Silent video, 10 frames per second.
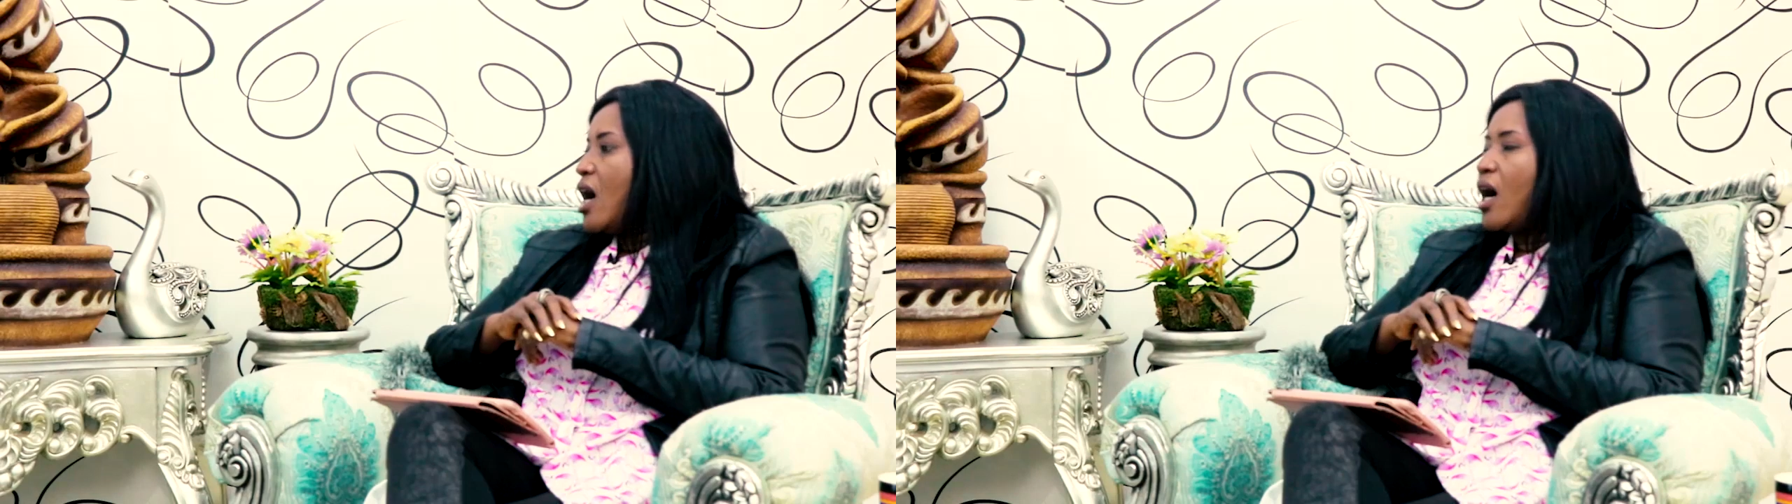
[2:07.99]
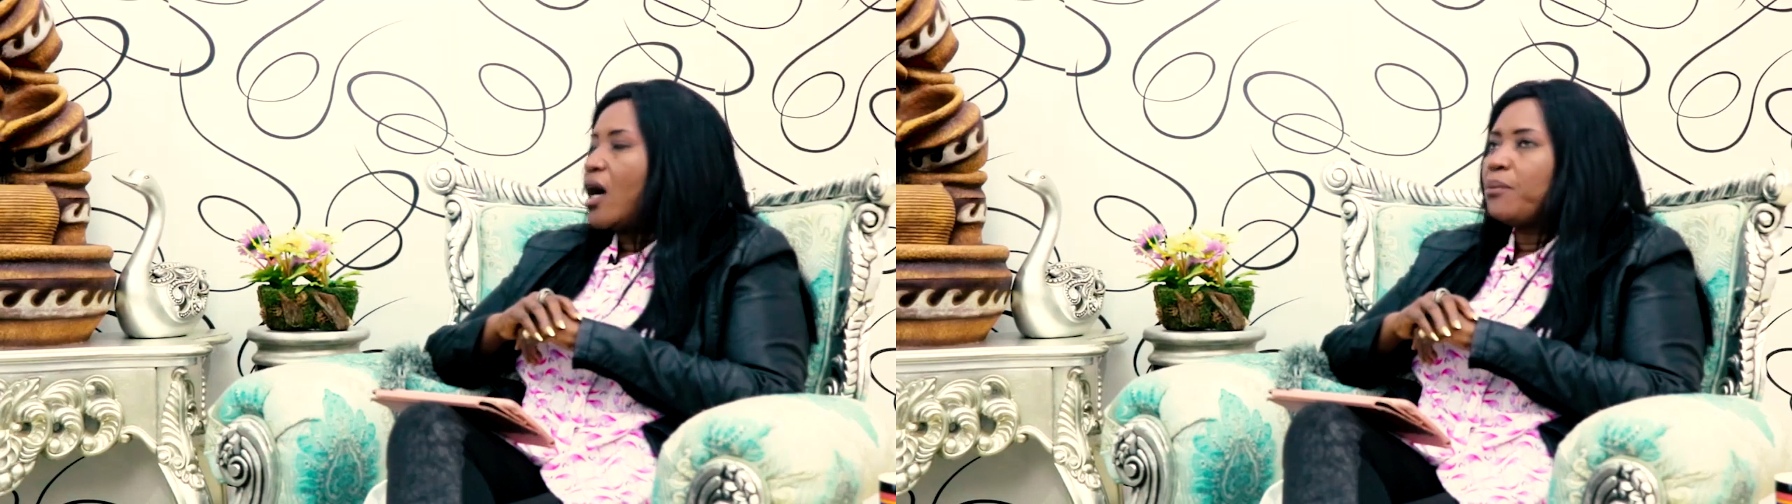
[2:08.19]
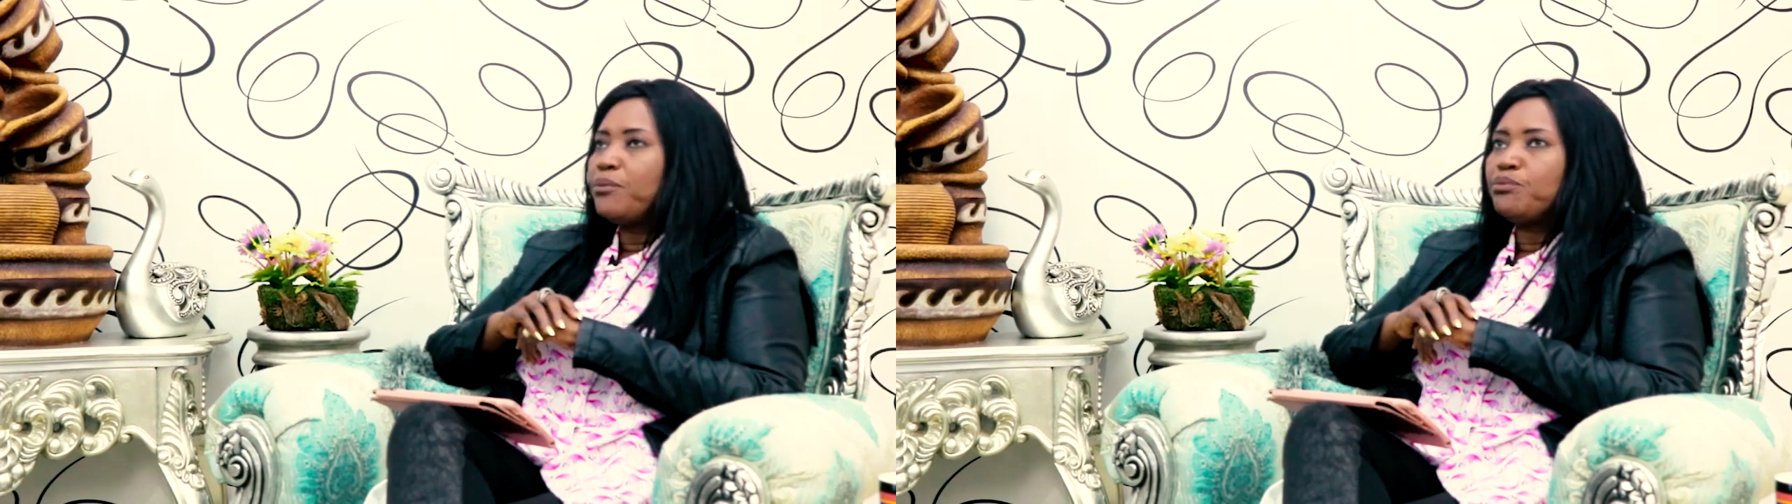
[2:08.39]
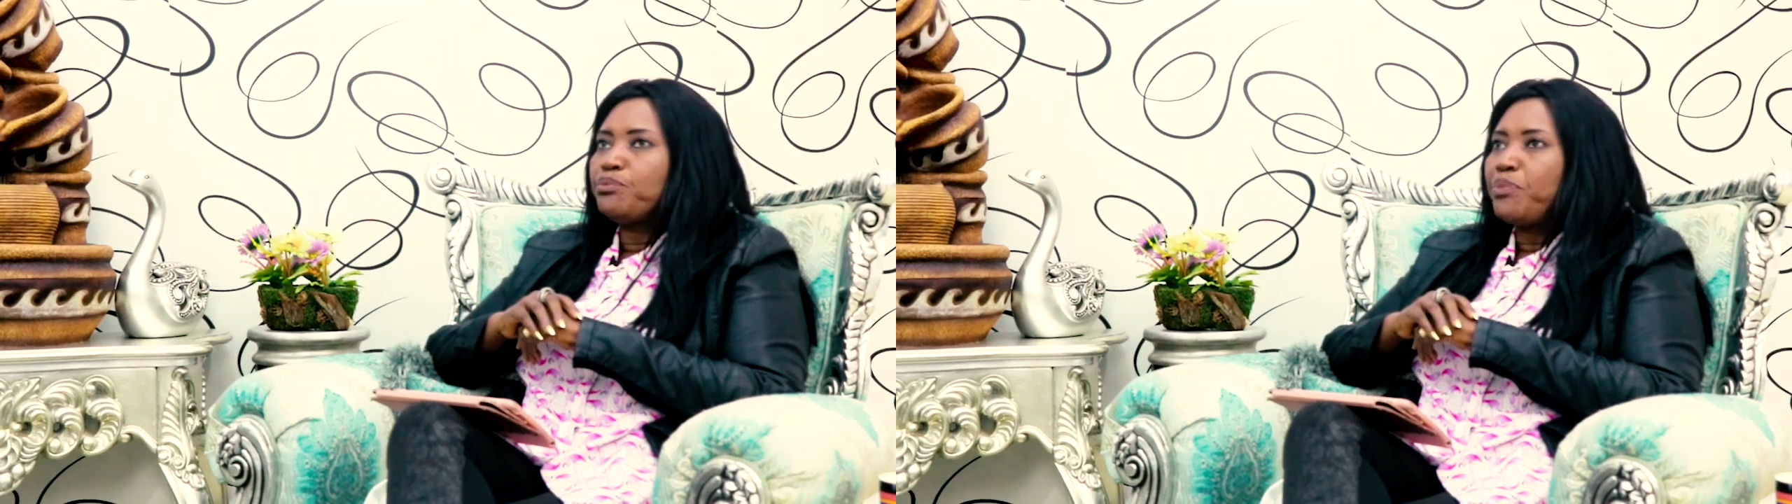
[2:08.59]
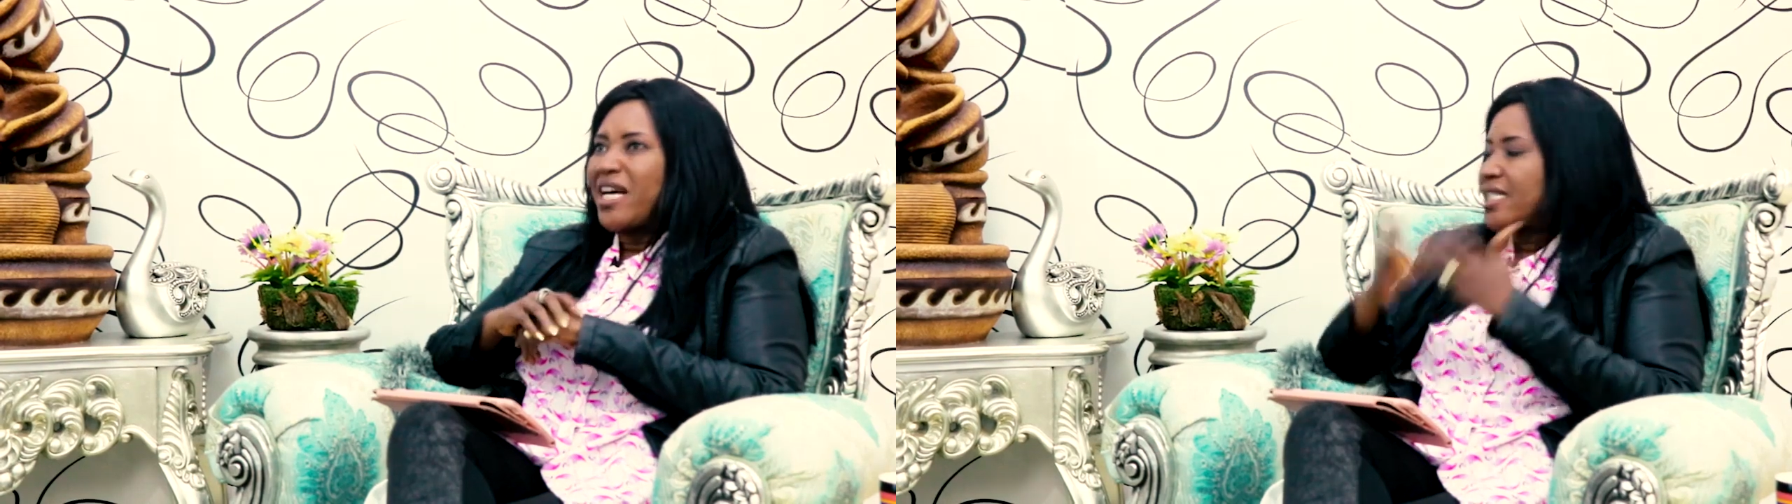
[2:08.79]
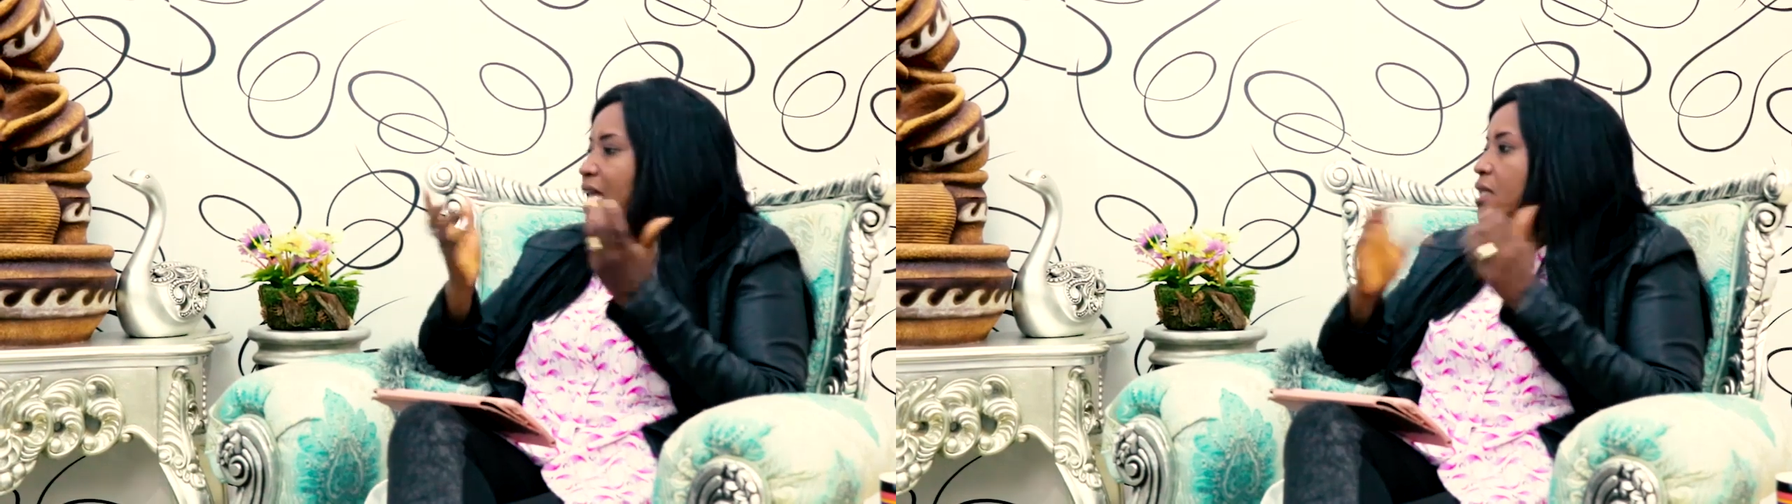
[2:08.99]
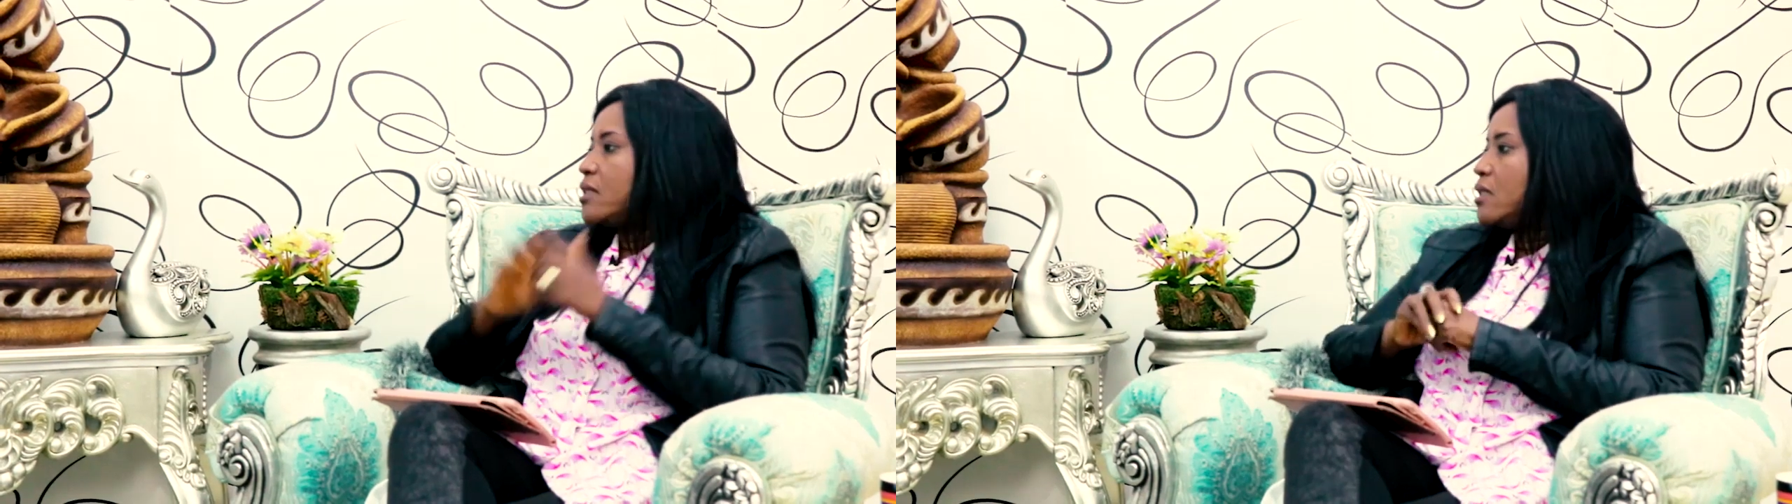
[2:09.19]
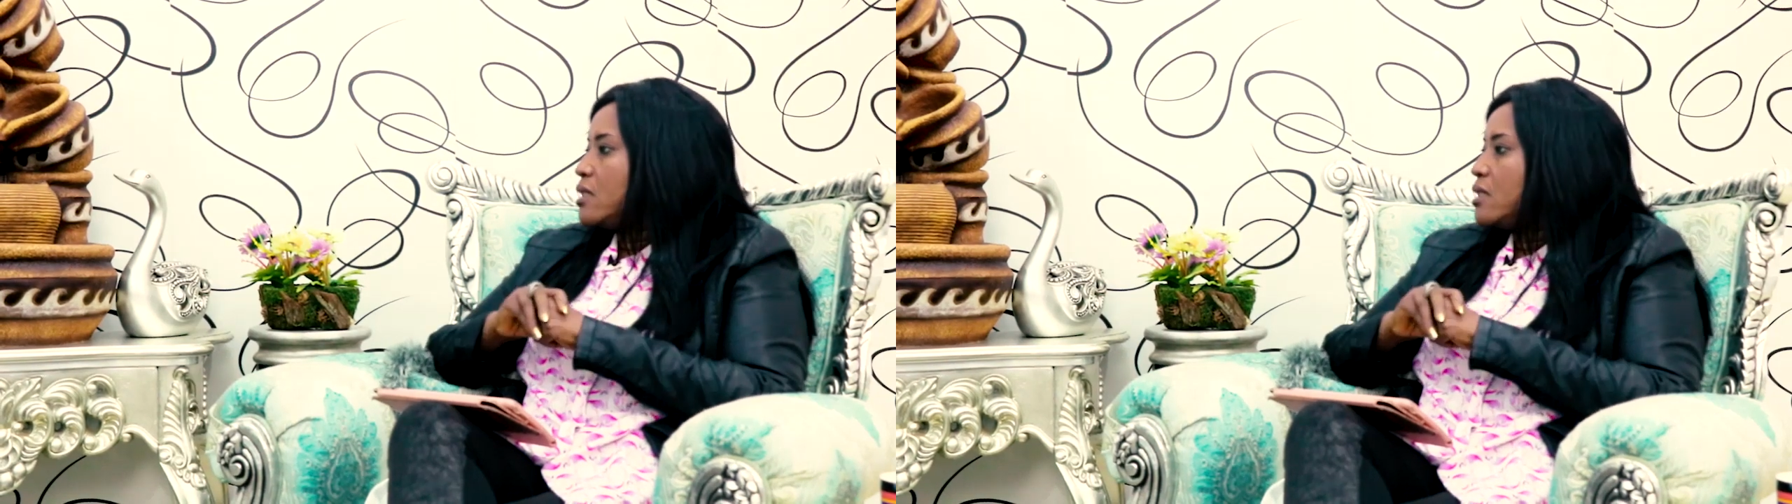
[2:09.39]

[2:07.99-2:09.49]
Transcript: um, personality